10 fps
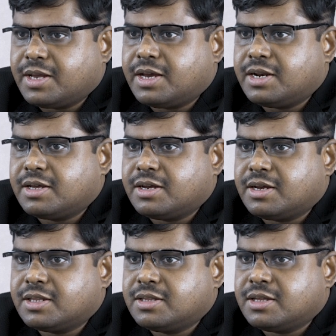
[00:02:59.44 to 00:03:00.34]
and
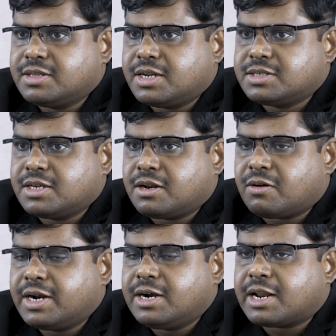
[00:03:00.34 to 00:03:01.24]
there is a
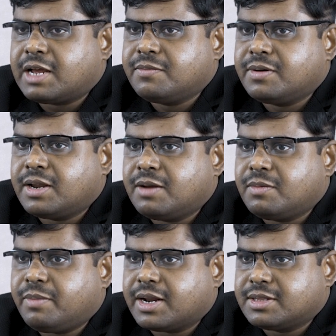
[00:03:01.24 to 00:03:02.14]
royal tribe
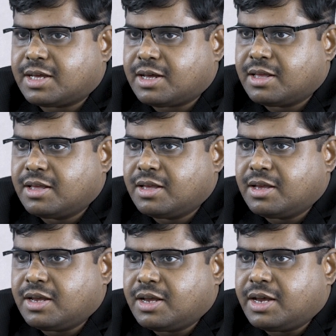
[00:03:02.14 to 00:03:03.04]
named Bharata,
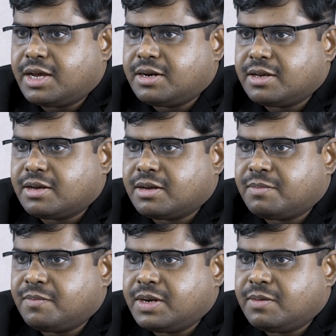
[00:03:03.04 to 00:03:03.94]
and
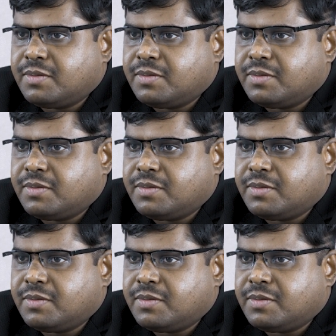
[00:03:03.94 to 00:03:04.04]
many